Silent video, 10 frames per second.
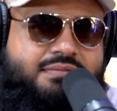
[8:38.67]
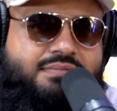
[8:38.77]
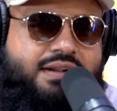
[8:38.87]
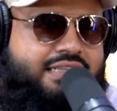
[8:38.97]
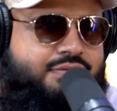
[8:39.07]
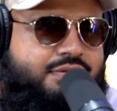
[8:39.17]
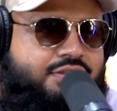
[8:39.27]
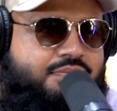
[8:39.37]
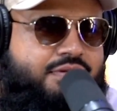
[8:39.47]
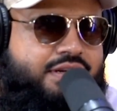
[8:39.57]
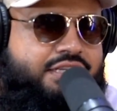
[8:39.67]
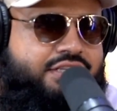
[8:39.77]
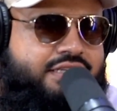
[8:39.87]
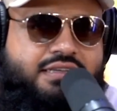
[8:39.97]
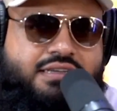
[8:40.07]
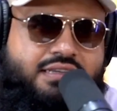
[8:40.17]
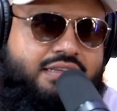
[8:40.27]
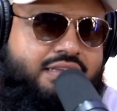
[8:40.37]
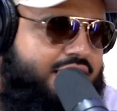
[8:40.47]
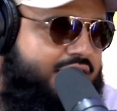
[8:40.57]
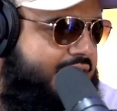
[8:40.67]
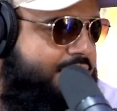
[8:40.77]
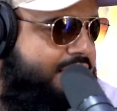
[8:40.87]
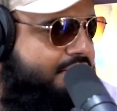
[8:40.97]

Practice what you preach. This guy went